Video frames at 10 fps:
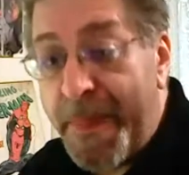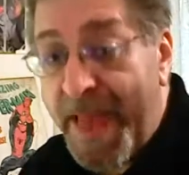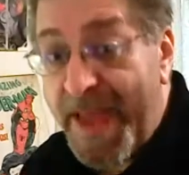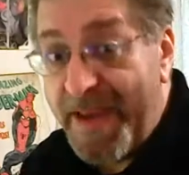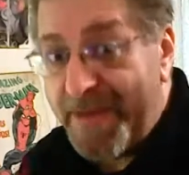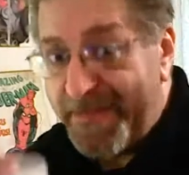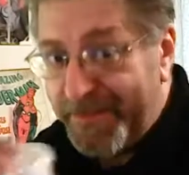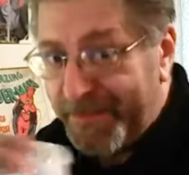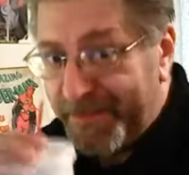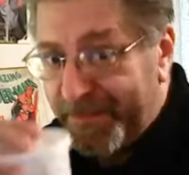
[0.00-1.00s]
hey,
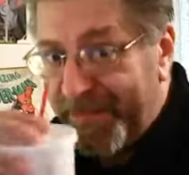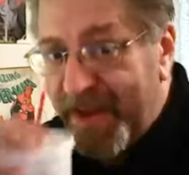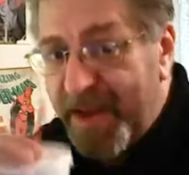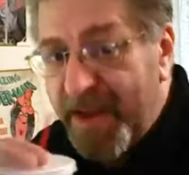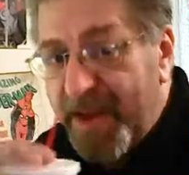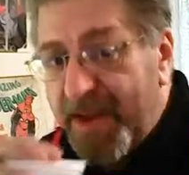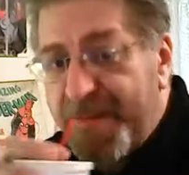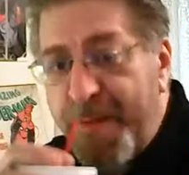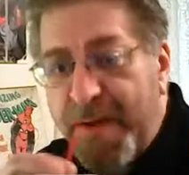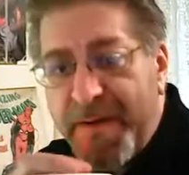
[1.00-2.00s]
it's
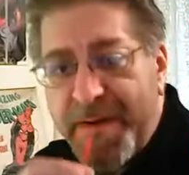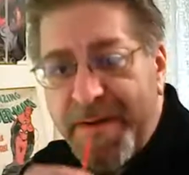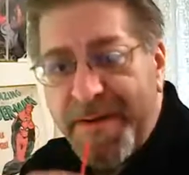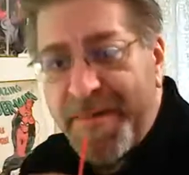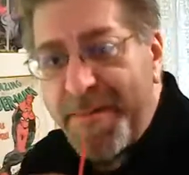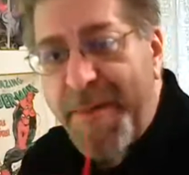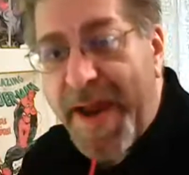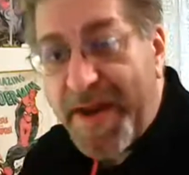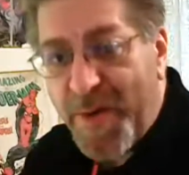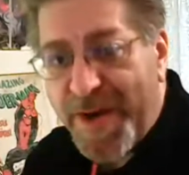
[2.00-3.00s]
better than
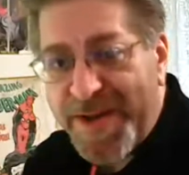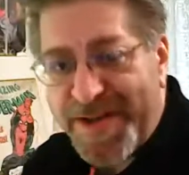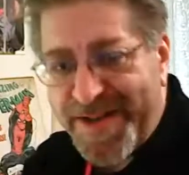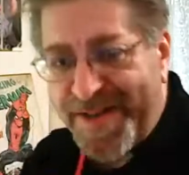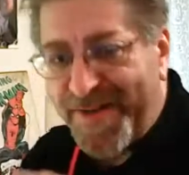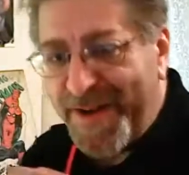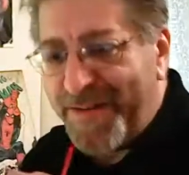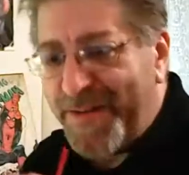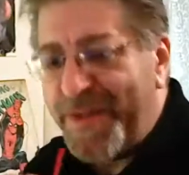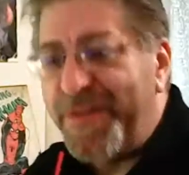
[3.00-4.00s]
paying a mortgage every
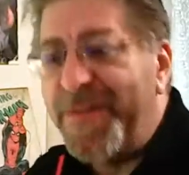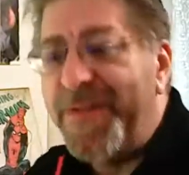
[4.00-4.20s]
year when